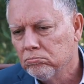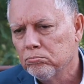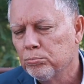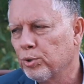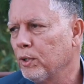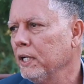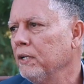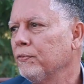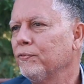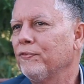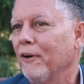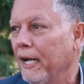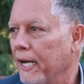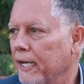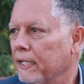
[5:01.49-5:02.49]
brief
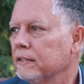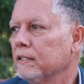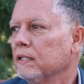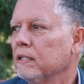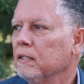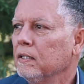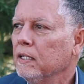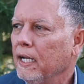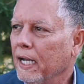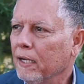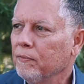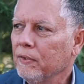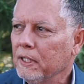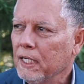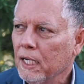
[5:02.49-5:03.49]
fact,
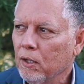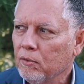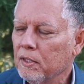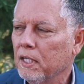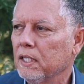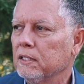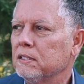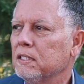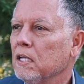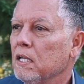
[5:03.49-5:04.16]
AdventHealth is